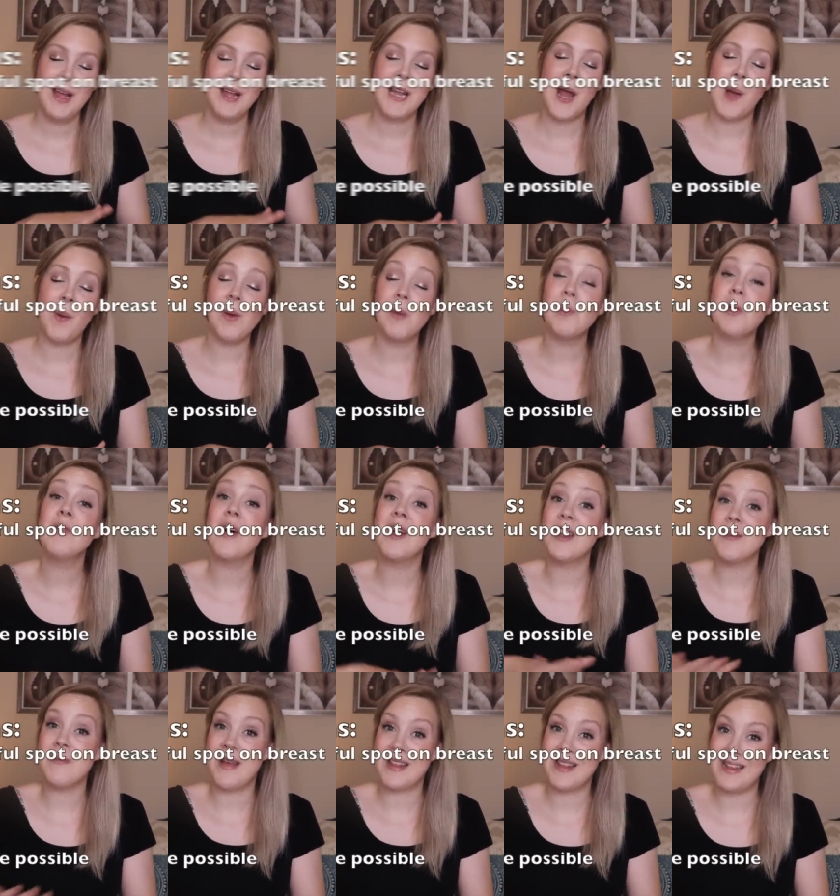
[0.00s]
Now we move on
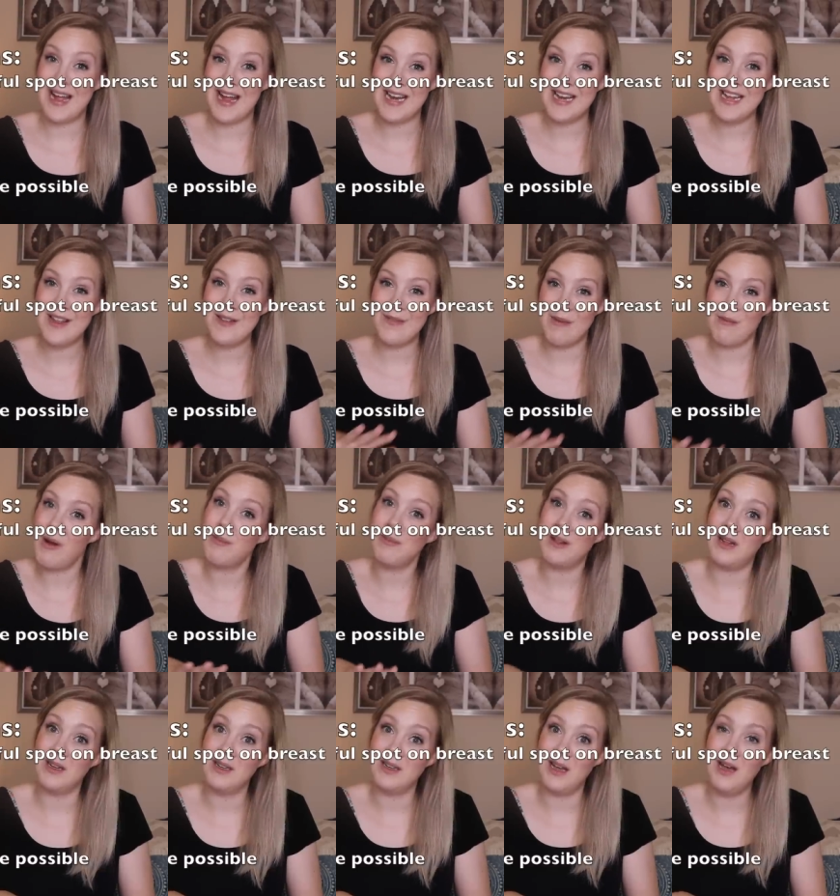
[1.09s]
to mastitis from our
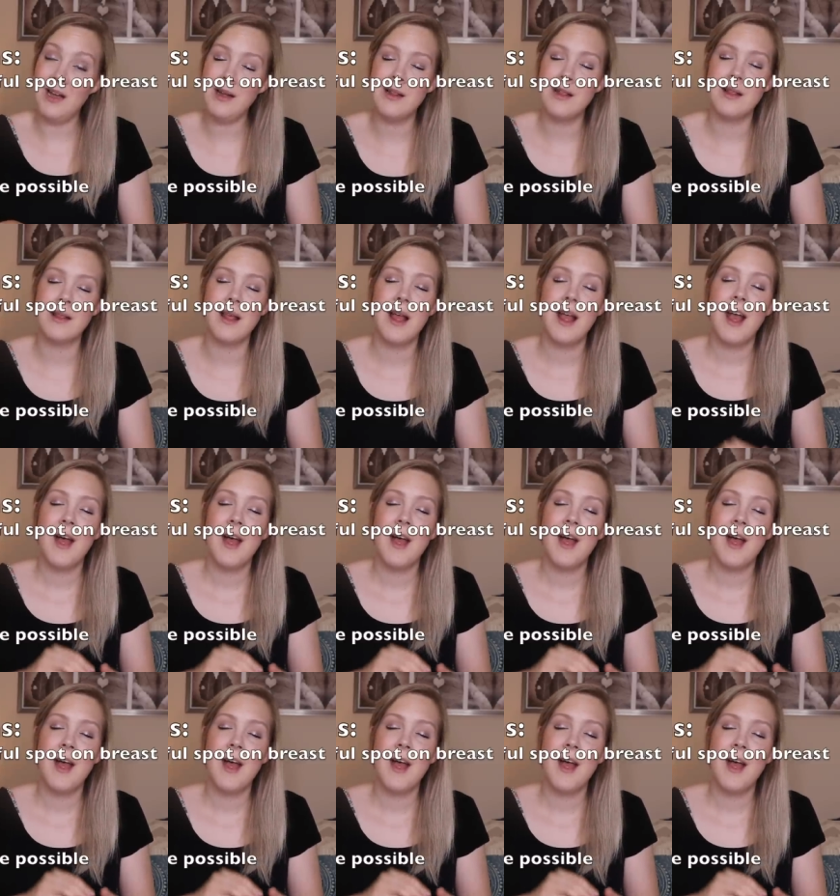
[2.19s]
plugged ducts.